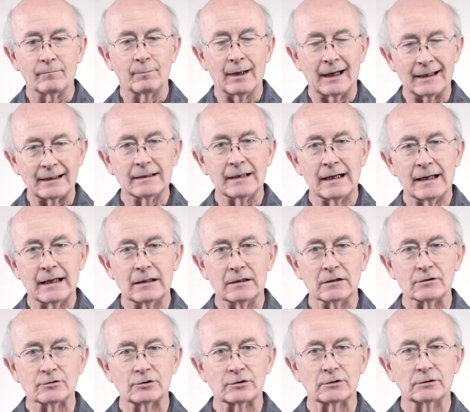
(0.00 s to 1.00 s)
back in the
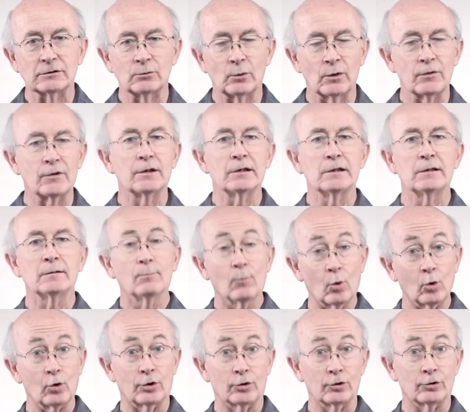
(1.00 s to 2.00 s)
house with the
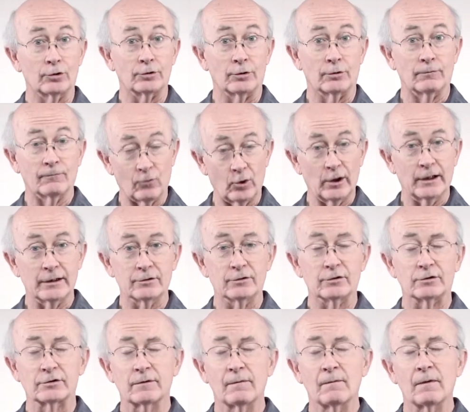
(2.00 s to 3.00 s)
Warner
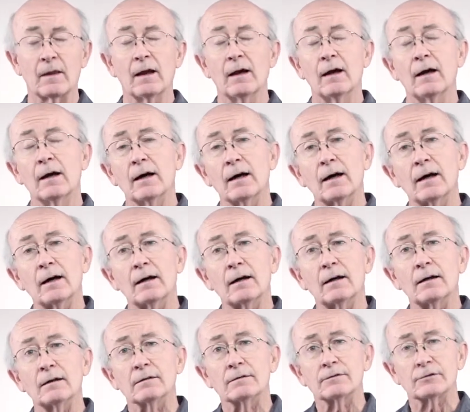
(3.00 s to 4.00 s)
friends,
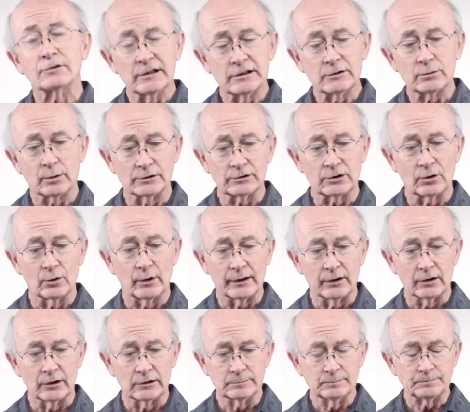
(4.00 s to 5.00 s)
uh, sees what's
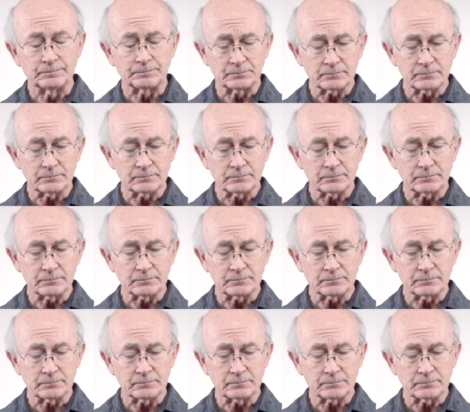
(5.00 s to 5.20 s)
going on,